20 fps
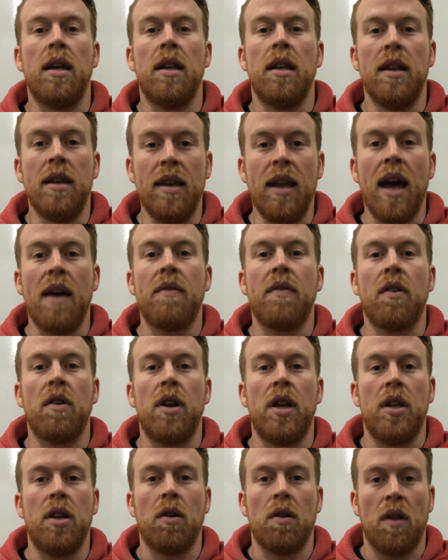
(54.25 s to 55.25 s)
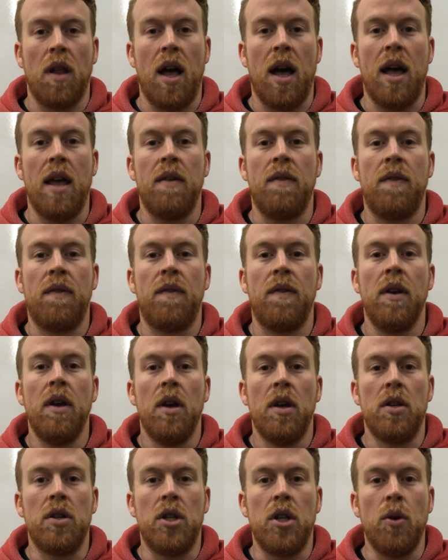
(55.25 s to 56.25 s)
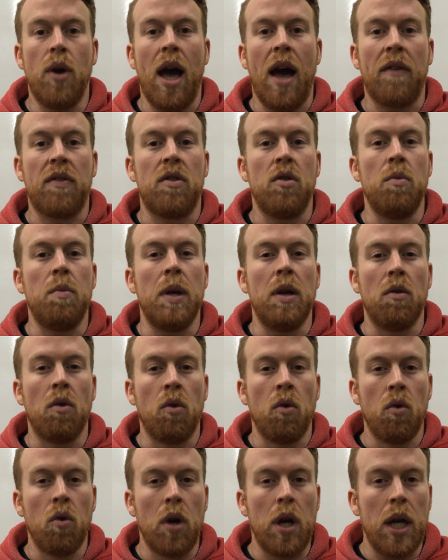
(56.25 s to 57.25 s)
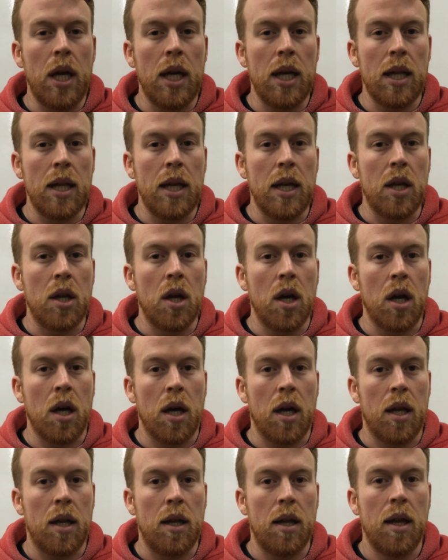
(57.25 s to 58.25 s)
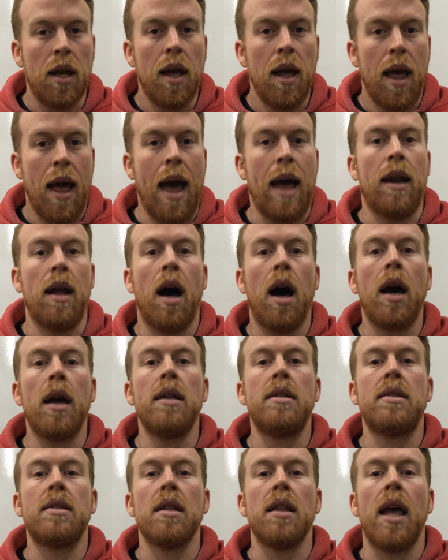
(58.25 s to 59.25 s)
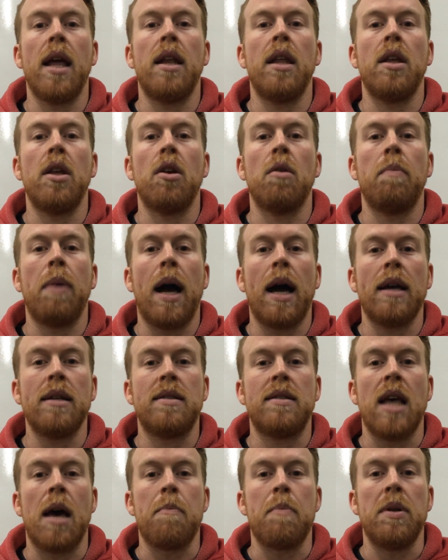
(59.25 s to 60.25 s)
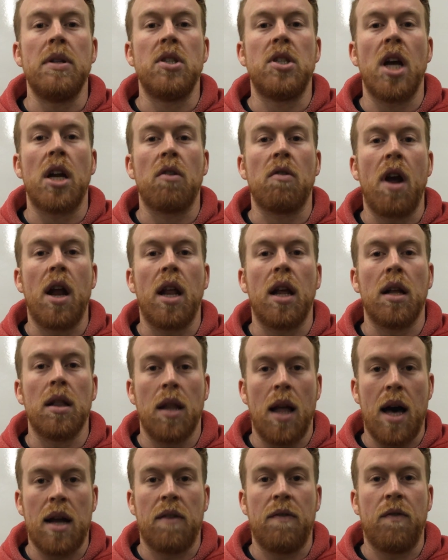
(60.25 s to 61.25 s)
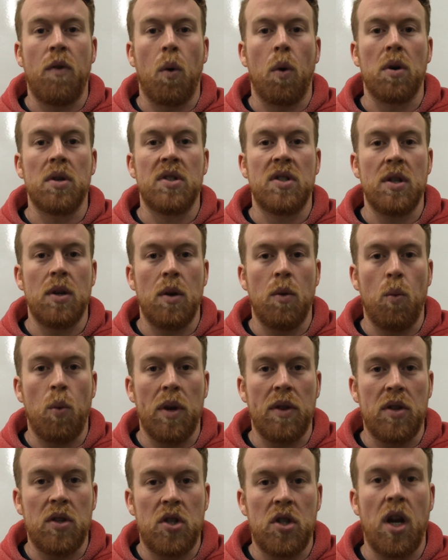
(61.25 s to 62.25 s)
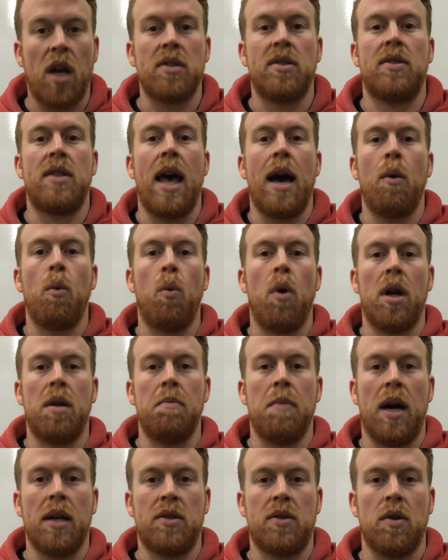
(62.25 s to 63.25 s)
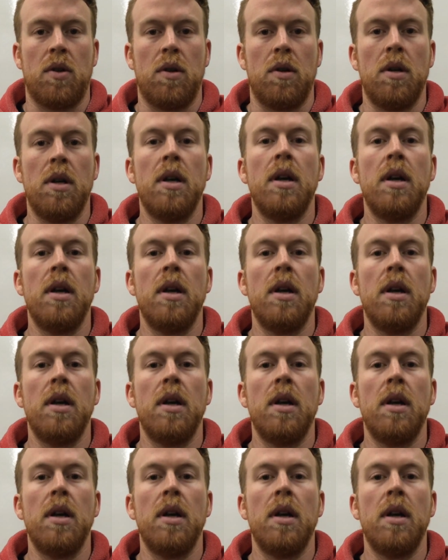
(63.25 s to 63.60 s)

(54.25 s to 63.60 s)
Never in your life do you have to be really good at isolating your bicep and generating a lot of force with just that one muscle.